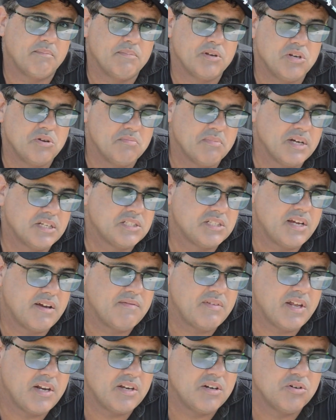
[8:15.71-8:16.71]
But you must have
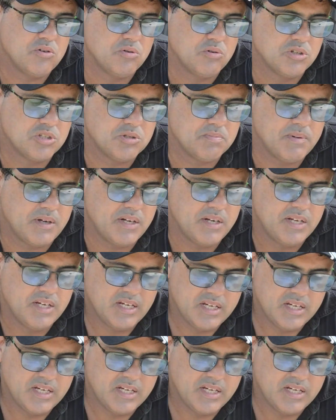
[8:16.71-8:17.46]
that endorsement